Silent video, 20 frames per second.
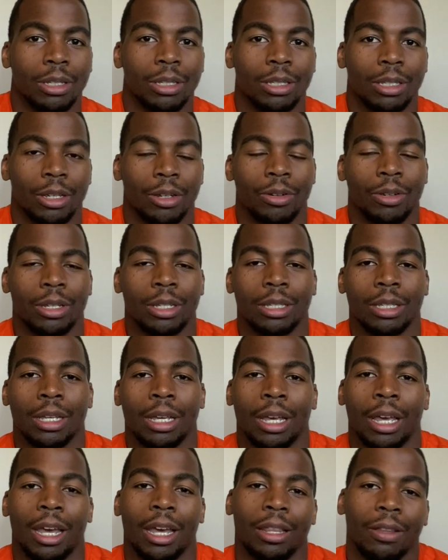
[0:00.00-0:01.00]
series.
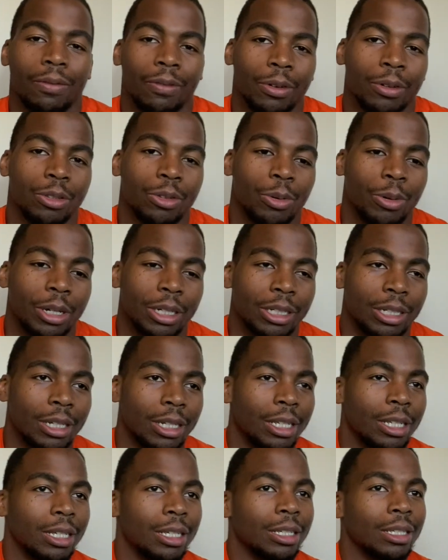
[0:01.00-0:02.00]
And the first question
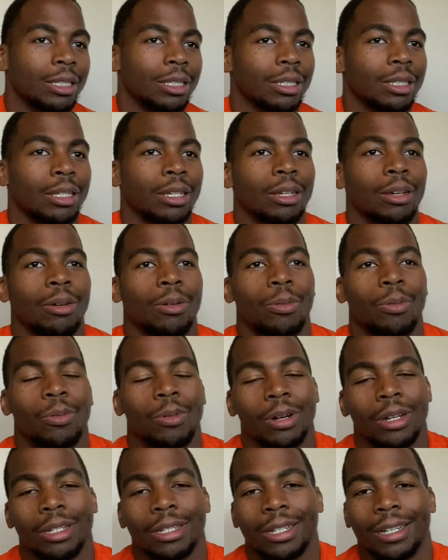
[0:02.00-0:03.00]
is,
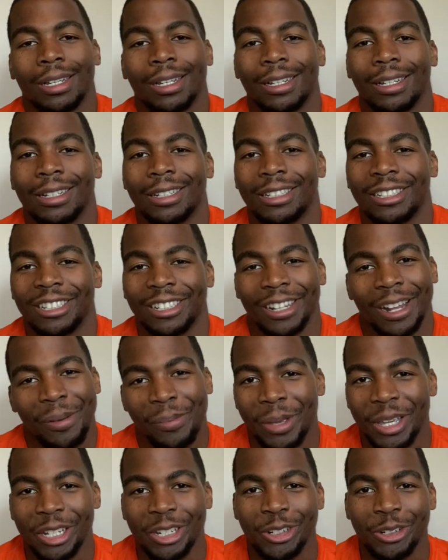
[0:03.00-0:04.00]
what should I
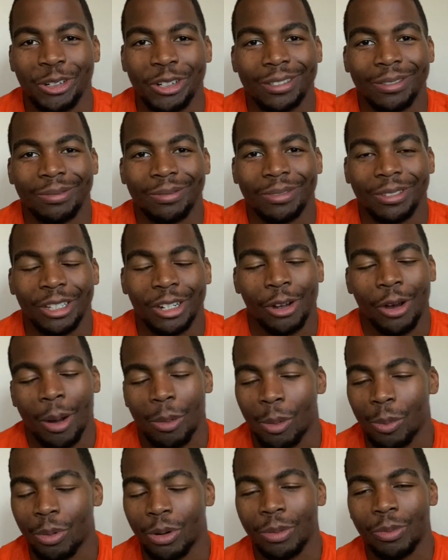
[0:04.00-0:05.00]
major in? You know, I'm
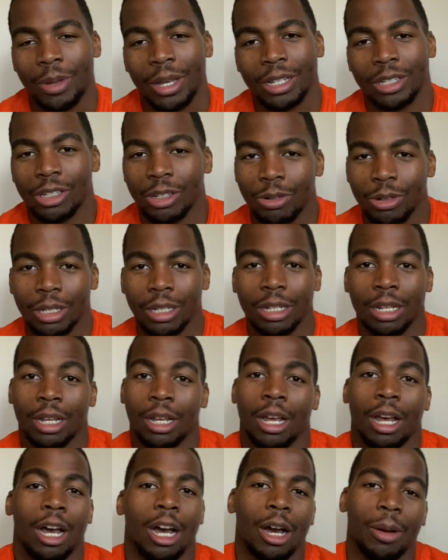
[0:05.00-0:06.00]
a pre-med student.
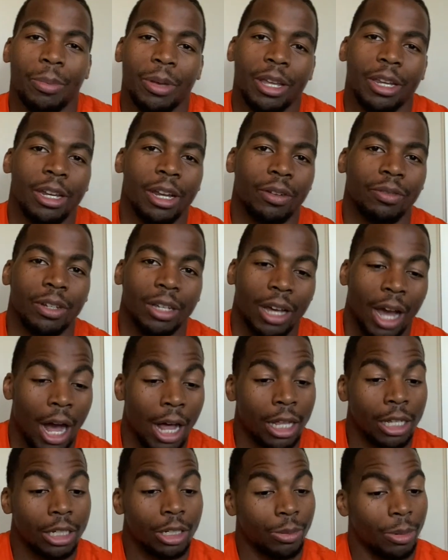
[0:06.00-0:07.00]
I'm heading out to
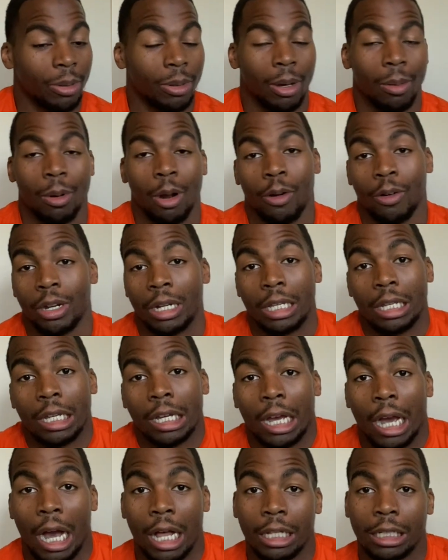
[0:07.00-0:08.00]
college. Maybe I'm already in
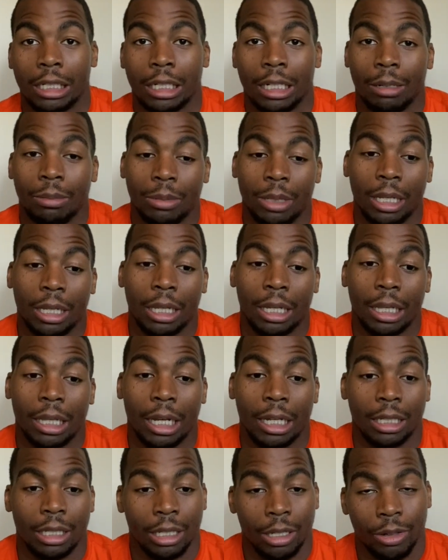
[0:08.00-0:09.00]
college and I'm thinking,
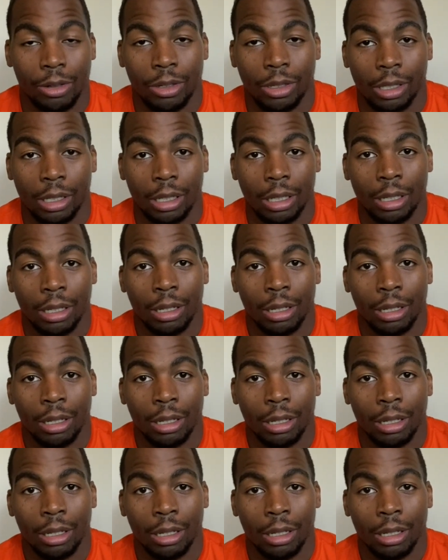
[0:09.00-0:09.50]
like, seriously,